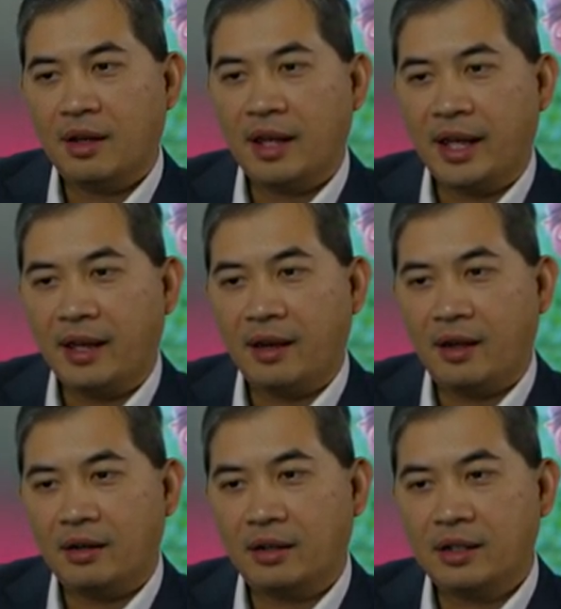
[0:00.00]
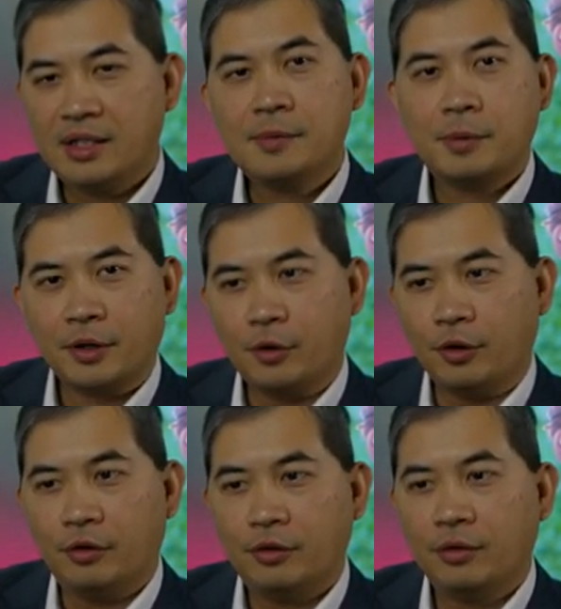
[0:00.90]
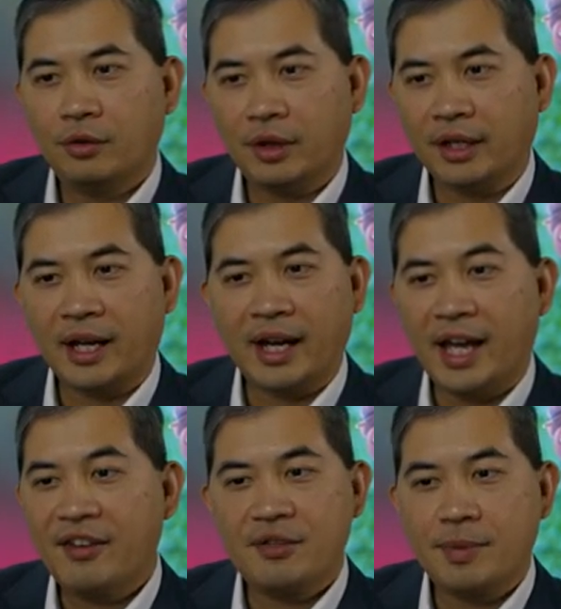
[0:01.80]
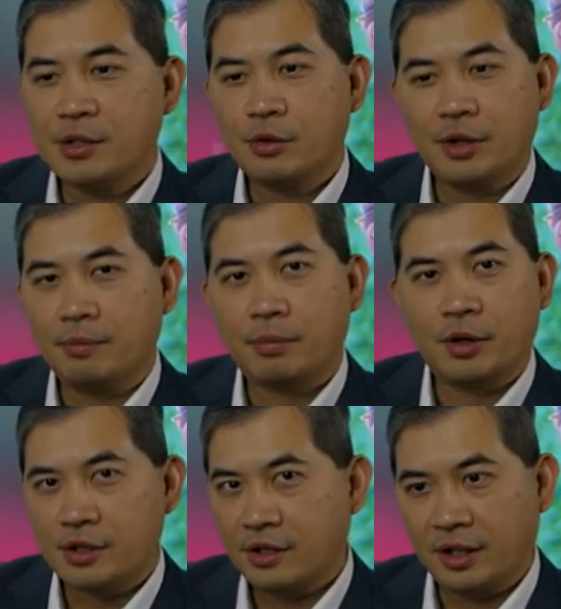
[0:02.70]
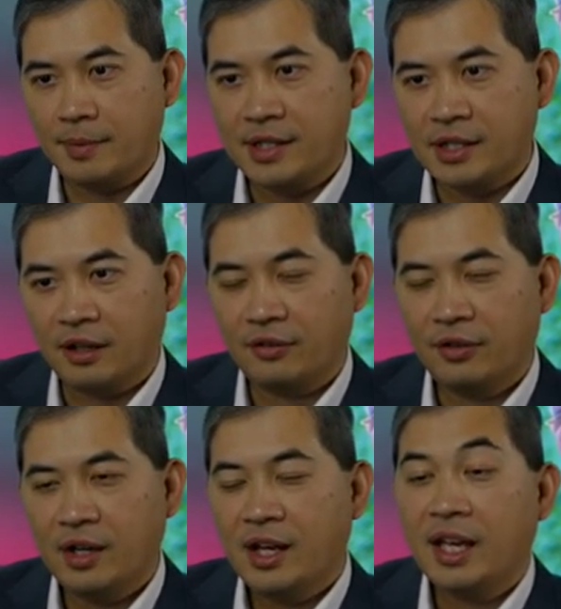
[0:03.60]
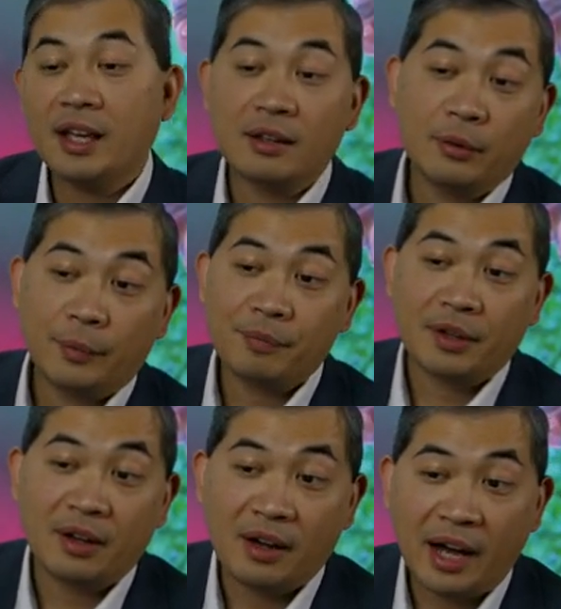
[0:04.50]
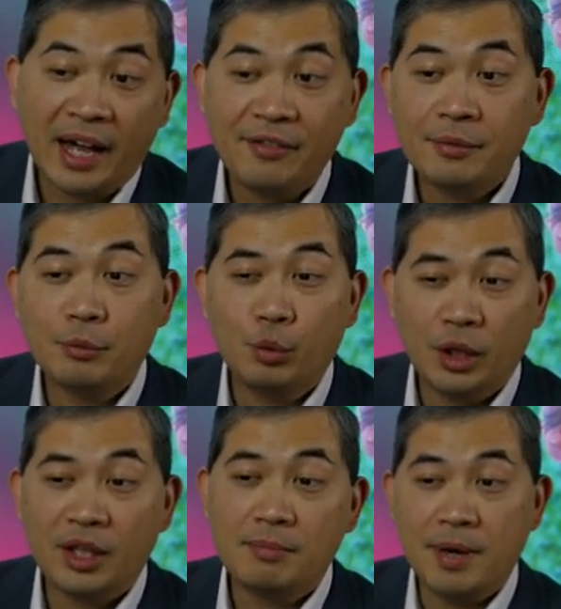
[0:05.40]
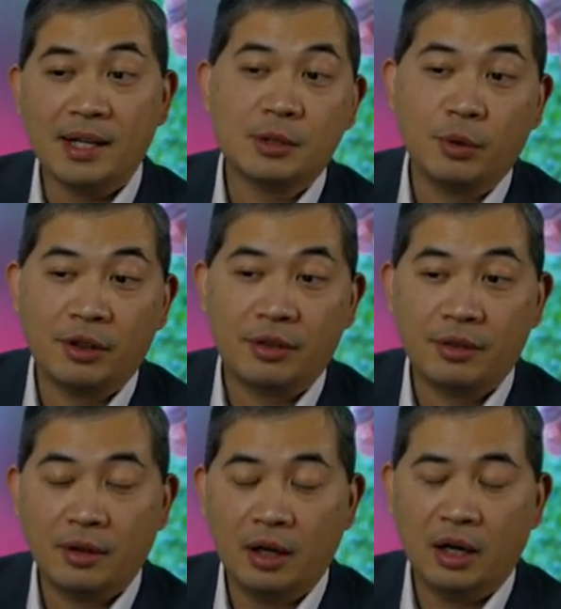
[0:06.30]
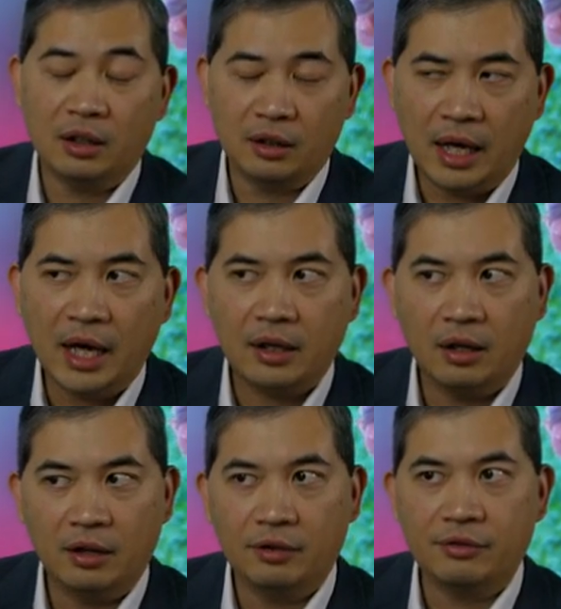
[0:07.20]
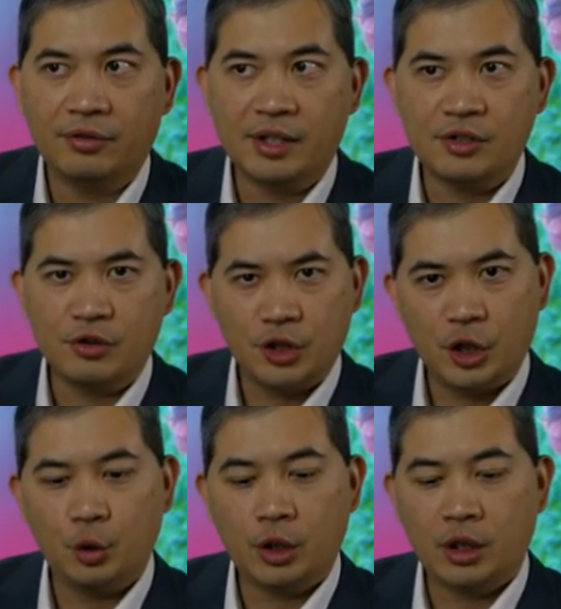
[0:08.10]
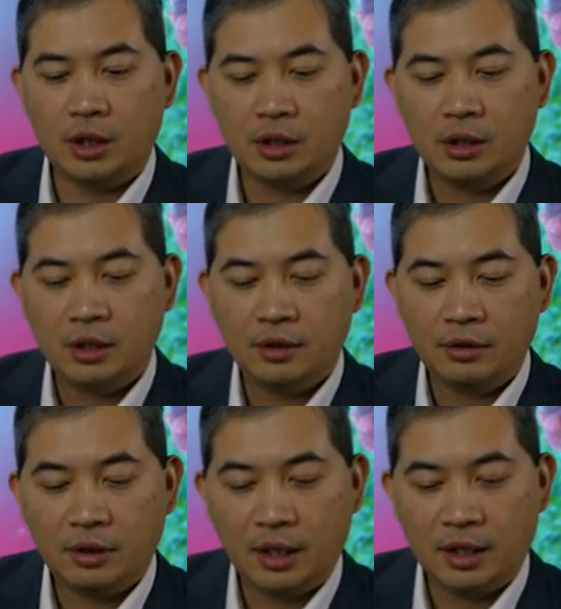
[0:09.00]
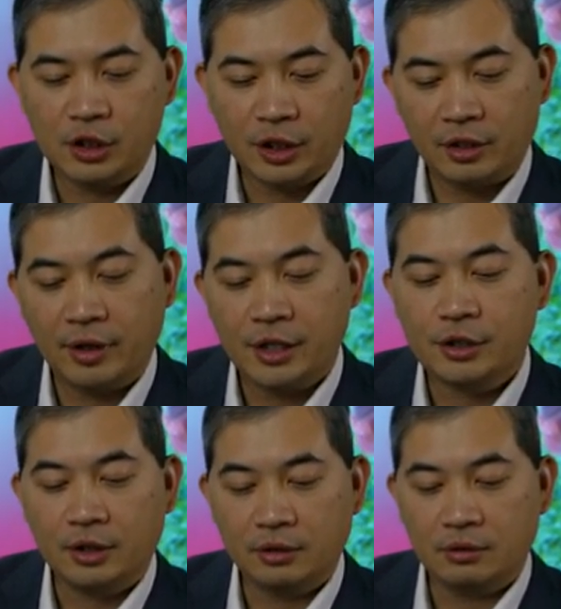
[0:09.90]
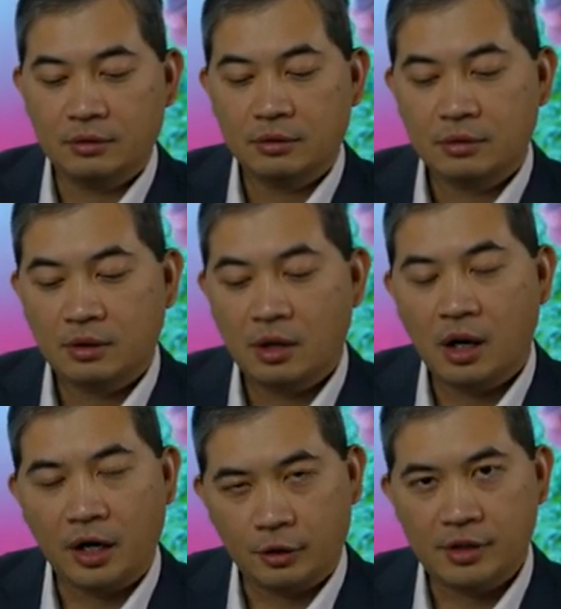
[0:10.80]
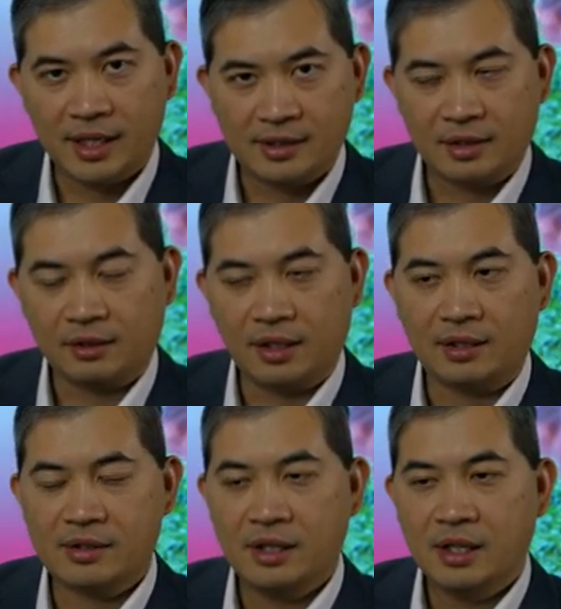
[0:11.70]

and it seems pretty cool. Like I, I haven't messed with it personally myself. It, well, I haven't really messed with a lot of these newer uh, generation auto testing things,